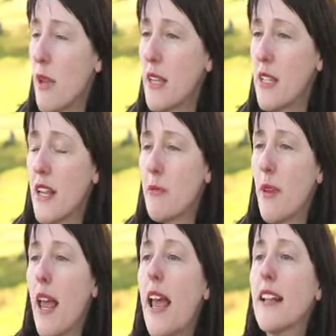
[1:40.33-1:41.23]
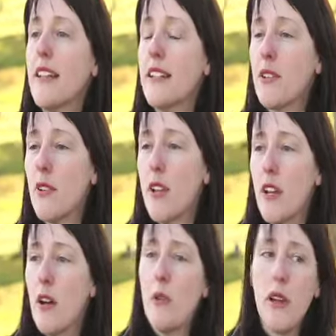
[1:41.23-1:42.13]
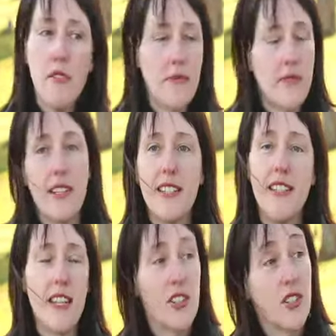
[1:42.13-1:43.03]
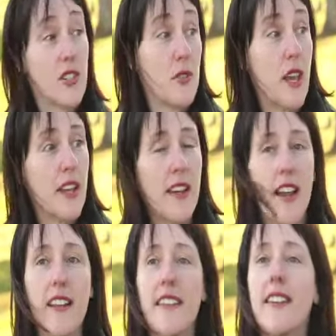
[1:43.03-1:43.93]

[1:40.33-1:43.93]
as, as planned, it's sort of like, oh well, let's let's just do that again.